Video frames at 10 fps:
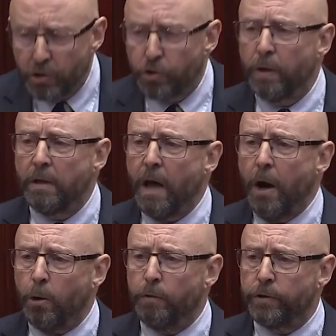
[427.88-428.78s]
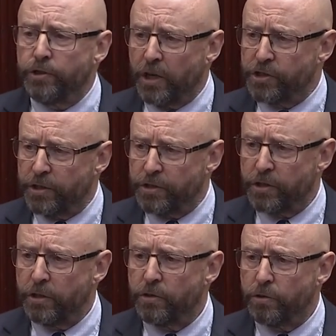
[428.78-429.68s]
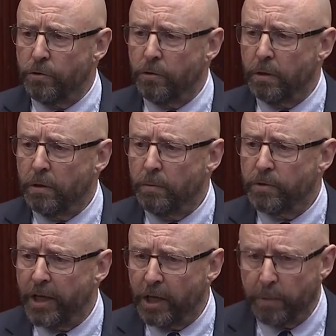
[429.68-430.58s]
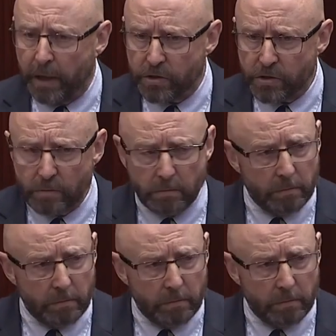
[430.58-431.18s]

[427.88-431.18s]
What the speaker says: to allow for justice to take place.